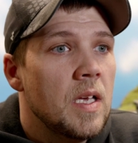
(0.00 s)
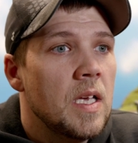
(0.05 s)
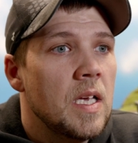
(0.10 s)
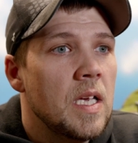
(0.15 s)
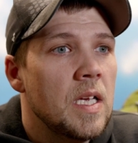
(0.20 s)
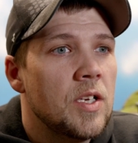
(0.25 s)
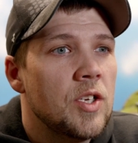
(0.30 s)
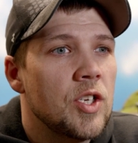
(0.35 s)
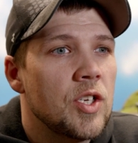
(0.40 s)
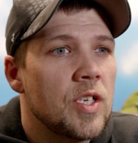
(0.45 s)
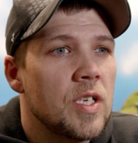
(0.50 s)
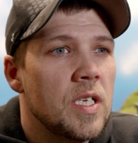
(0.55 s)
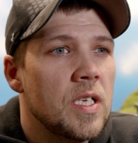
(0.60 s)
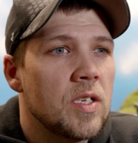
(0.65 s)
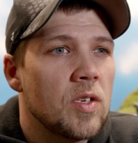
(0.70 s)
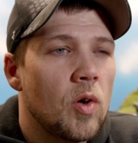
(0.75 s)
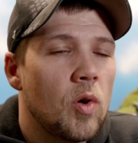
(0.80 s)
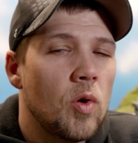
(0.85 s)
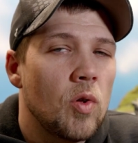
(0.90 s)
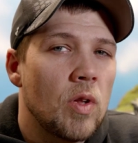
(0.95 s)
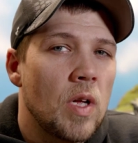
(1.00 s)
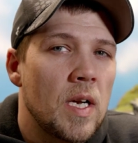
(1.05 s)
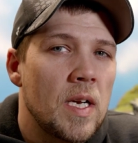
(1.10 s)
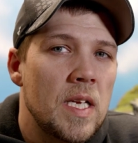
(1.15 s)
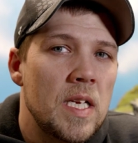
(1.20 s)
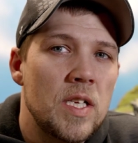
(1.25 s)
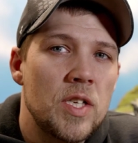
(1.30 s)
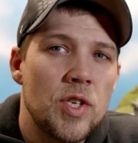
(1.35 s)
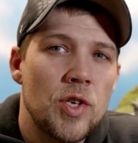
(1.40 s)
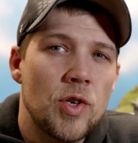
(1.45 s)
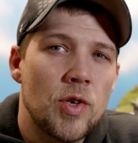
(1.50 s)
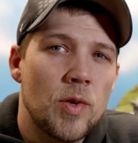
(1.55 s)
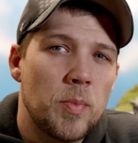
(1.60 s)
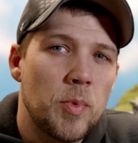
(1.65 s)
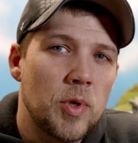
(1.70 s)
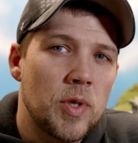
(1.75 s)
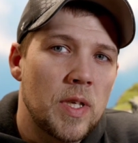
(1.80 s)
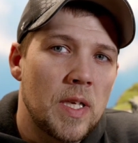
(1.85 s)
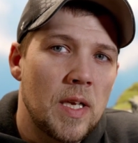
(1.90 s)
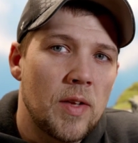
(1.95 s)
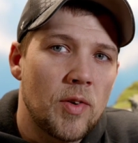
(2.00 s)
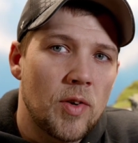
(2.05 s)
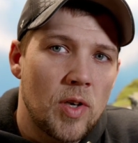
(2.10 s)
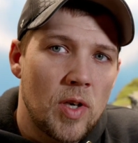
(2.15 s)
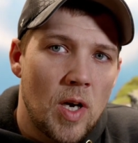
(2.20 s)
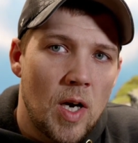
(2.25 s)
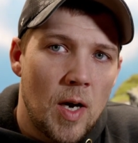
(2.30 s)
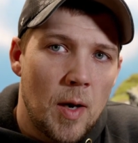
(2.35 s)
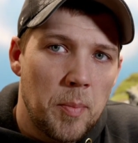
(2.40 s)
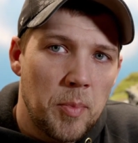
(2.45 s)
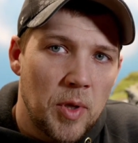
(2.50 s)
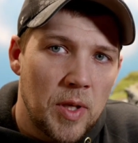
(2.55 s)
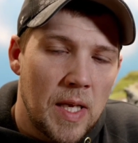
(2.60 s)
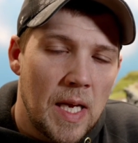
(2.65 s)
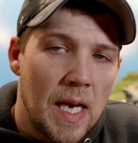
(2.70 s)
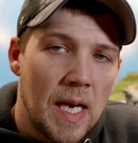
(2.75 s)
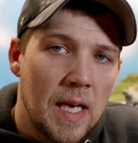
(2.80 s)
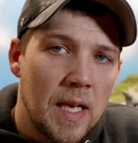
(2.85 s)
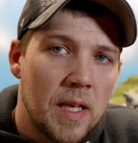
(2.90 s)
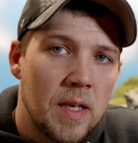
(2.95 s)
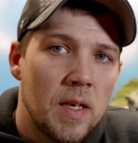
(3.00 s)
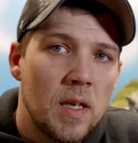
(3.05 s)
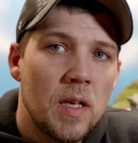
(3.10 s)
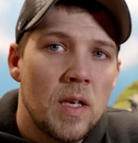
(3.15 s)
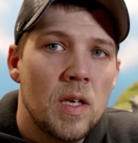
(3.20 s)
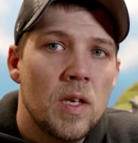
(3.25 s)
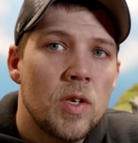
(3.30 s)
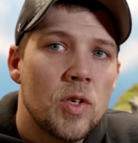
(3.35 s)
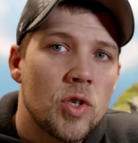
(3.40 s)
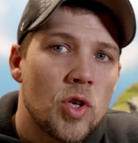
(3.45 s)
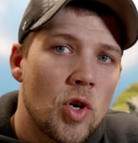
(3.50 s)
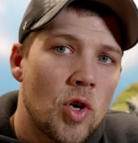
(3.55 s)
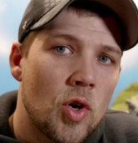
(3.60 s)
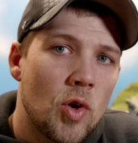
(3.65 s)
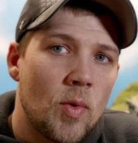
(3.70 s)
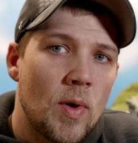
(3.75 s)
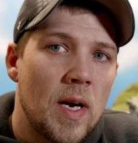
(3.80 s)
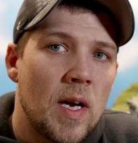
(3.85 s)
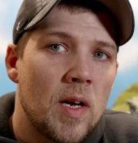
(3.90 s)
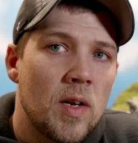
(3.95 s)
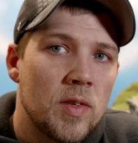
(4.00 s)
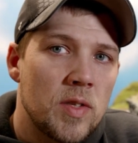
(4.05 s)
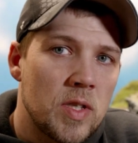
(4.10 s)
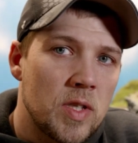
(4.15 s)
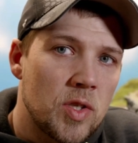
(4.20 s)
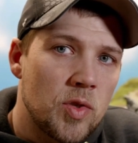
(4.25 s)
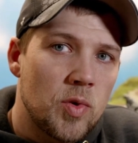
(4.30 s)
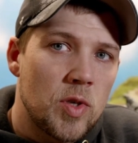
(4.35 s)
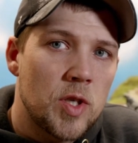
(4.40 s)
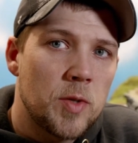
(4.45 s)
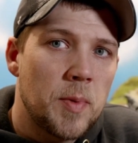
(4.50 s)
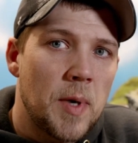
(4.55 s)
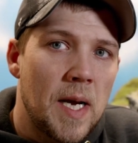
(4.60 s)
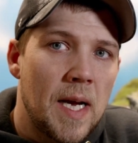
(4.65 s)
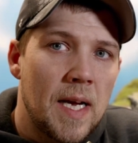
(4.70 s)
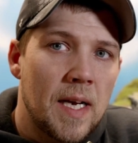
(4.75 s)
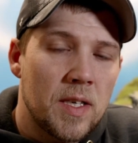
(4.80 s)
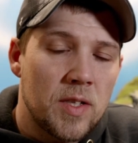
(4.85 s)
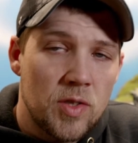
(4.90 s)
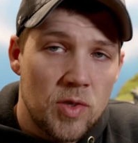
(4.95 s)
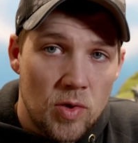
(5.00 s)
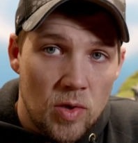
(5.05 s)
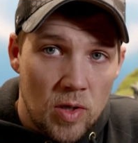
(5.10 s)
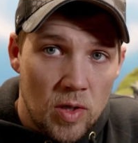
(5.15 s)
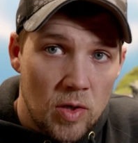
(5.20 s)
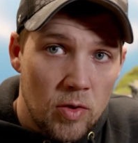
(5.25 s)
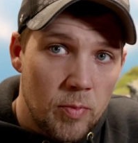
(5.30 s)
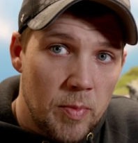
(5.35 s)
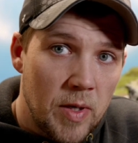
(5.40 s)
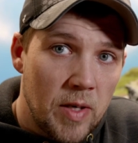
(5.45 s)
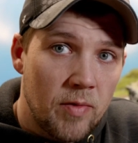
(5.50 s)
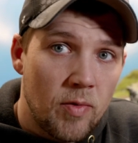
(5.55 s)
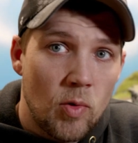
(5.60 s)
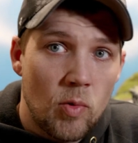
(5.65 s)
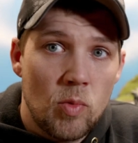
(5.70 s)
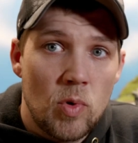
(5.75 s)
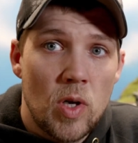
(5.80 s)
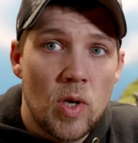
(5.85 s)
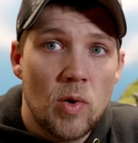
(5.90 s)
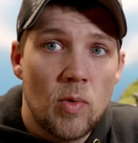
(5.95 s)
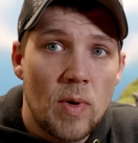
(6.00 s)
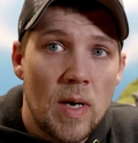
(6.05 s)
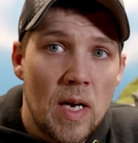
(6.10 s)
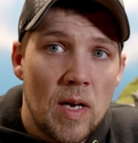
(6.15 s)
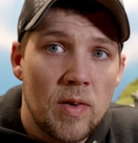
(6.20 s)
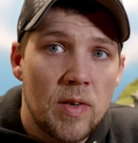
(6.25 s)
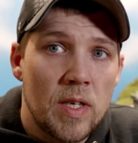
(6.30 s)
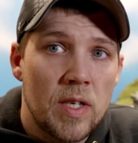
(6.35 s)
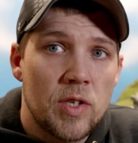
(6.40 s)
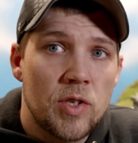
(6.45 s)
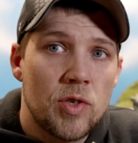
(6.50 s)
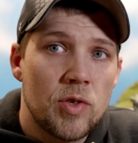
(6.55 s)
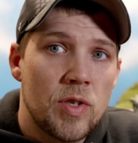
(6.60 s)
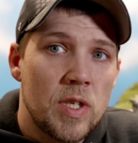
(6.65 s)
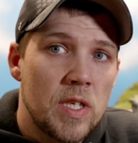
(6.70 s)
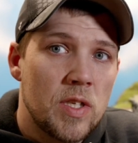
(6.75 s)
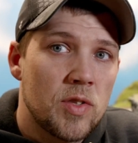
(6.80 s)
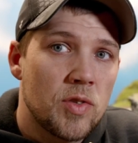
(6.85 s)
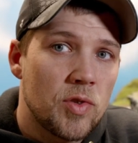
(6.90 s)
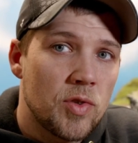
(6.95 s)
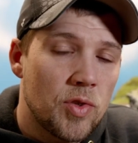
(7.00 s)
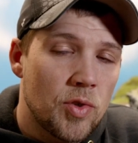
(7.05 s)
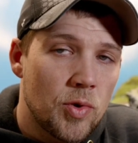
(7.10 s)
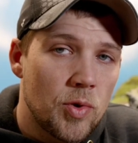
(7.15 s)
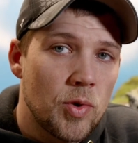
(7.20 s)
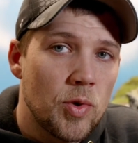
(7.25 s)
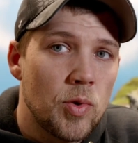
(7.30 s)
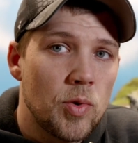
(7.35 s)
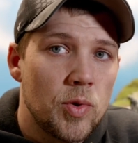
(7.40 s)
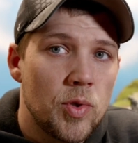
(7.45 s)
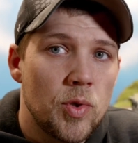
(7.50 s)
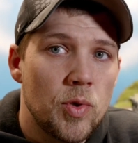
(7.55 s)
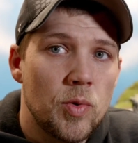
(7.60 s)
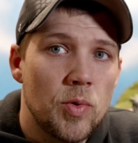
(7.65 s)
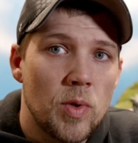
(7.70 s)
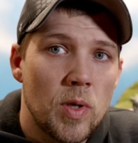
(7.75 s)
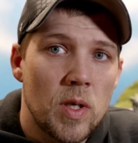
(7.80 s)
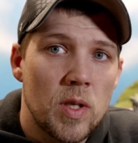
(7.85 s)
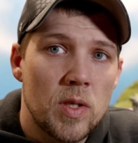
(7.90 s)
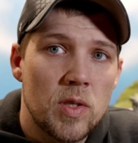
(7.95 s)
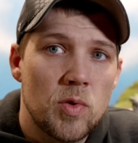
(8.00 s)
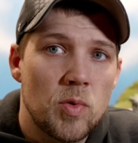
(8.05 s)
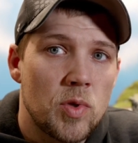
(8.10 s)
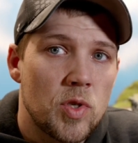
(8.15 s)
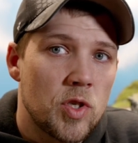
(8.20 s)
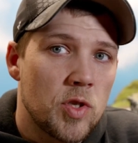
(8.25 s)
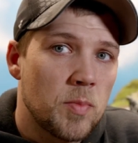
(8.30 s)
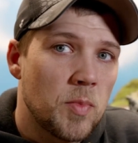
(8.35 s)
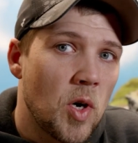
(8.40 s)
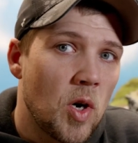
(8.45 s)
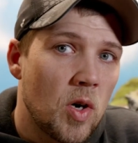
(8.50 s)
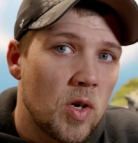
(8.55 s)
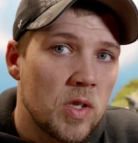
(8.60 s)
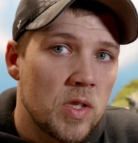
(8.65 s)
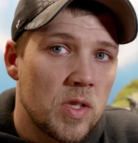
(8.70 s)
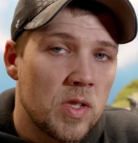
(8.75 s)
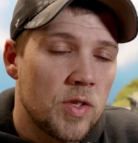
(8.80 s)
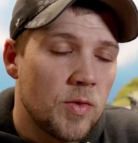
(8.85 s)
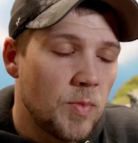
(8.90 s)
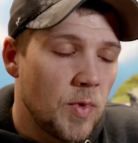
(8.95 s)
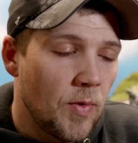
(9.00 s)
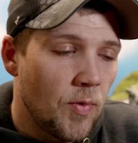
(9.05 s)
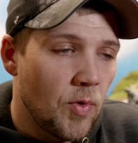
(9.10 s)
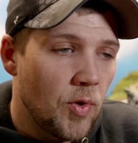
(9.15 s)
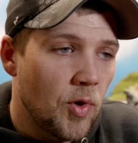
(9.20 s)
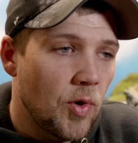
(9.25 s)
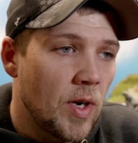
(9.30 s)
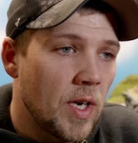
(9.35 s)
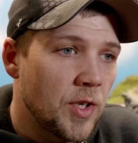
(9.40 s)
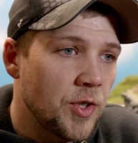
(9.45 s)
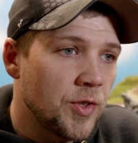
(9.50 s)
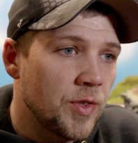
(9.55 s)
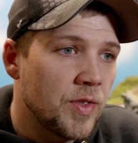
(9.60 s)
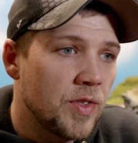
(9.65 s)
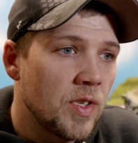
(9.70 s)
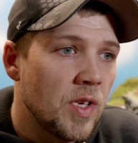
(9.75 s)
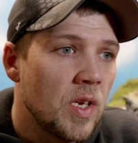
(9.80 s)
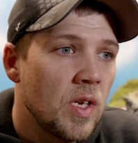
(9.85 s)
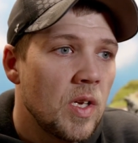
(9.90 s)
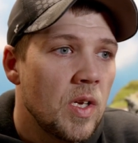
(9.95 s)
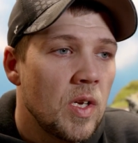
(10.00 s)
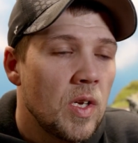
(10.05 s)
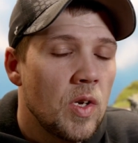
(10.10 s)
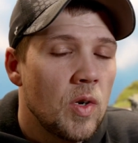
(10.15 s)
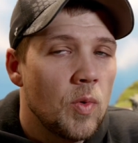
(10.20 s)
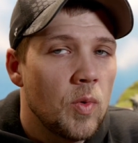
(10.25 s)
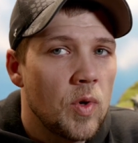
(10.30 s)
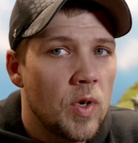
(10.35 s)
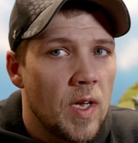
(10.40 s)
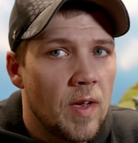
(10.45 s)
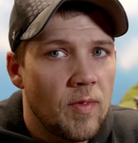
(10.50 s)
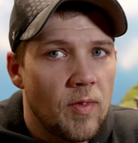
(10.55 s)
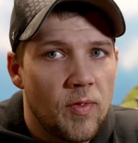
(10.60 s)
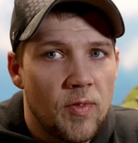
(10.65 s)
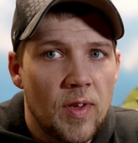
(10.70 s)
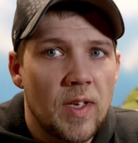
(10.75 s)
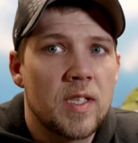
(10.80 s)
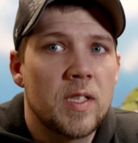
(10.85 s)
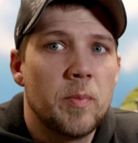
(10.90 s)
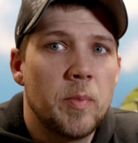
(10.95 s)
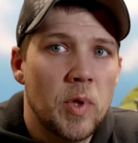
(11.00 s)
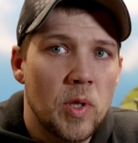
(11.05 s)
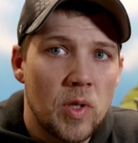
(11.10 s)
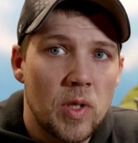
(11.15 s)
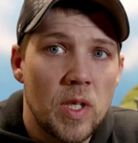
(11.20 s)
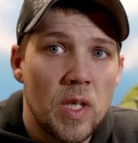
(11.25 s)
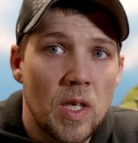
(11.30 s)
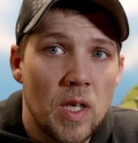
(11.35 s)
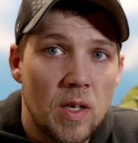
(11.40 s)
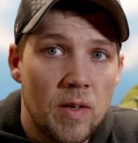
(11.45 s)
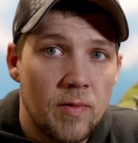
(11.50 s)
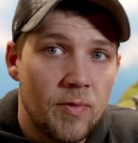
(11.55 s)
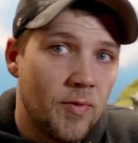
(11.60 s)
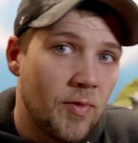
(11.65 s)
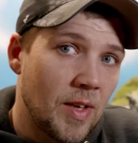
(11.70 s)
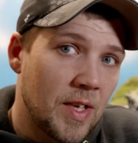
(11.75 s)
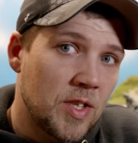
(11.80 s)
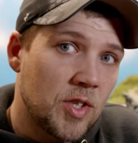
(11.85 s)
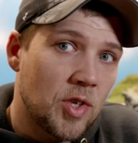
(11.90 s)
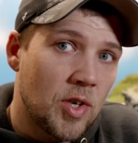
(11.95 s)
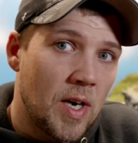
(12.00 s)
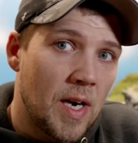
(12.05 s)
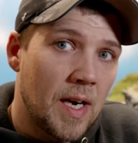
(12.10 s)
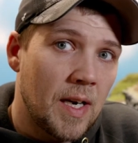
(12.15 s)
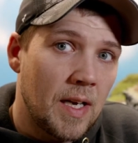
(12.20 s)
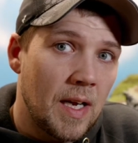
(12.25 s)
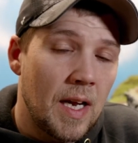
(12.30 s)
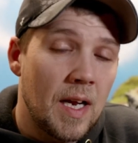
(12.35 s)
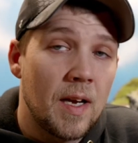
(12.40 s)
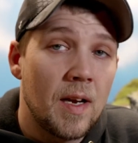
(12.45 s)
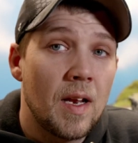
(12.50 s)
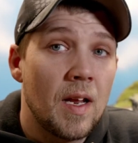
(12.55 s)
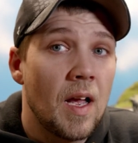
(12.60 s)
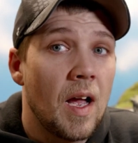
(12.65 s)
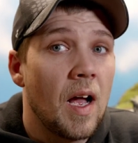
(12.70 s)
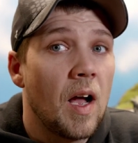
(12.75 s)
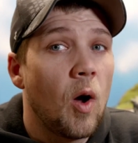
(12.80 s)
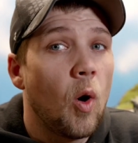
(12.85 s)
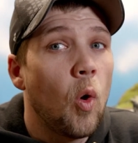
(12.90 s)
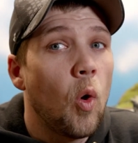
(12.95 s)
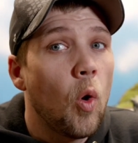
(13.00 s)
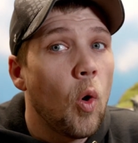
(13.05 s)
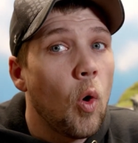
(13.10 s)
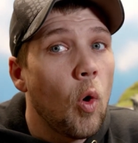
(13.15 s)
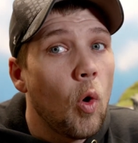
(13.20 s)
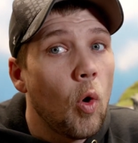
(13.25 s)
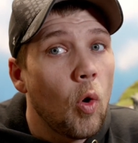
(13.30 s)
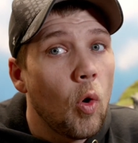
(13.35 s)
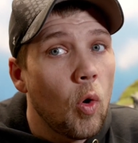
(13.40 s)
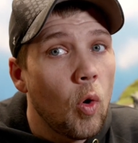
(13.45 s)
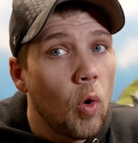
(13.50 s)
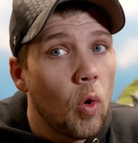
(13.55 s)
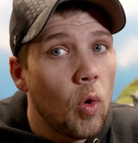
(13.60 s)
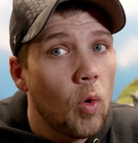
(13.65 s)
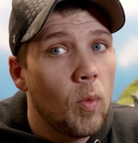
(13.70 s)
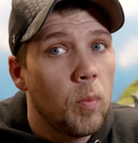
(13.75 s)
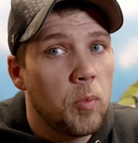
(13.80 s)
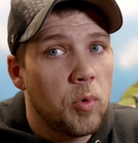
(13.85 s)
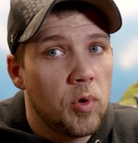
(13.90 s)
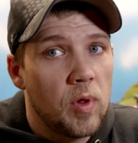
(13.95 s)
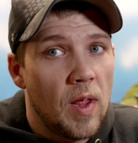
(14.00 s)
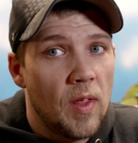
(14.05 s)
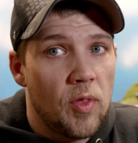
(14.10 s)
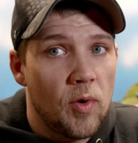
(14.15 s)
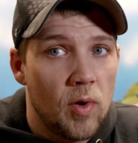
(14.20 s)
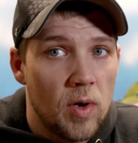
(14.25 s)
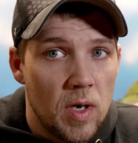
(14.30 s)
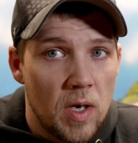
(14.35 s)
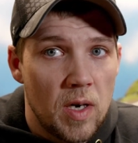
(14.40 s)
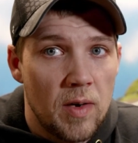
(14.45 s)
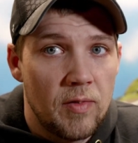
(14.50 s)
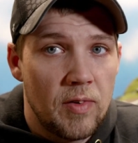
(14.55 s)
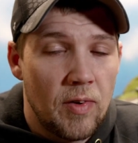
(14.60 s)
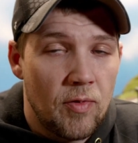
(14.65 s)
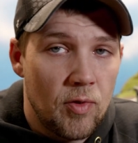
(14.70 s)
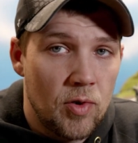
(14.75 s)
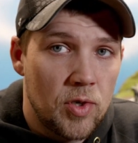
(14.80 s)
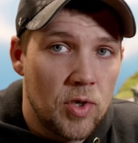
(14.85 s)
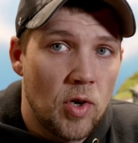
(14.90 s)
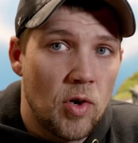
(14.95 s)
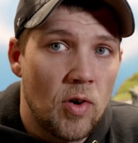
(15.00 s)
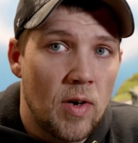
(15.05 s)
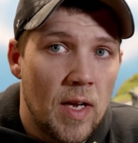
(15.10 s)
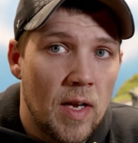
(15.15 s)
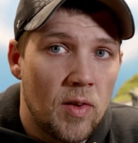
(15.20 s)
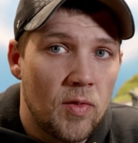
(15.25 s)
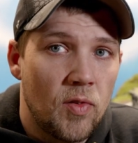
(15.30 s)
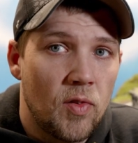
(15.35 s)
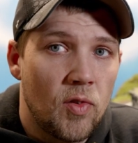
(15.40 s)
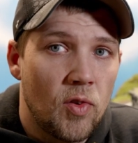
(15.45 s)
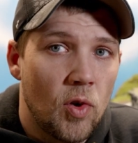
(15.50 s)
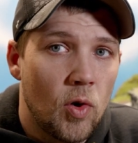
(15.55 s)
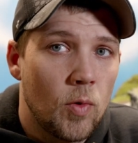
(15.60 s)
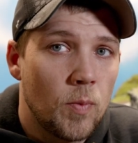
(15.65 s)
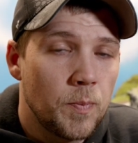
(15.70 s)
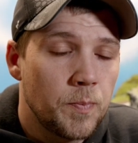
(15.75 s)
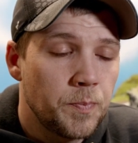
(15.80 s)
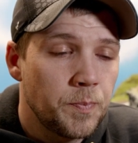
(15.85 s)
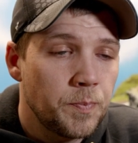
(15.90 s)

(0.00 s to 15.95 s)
It just is a whole lot easier to put together complicated turnarounds and switchbacks, or a little bit of a run around to get your diesels through to switch some cars in some different directions when you have the flexibility of flex track and a whole plethora of different turnouts. So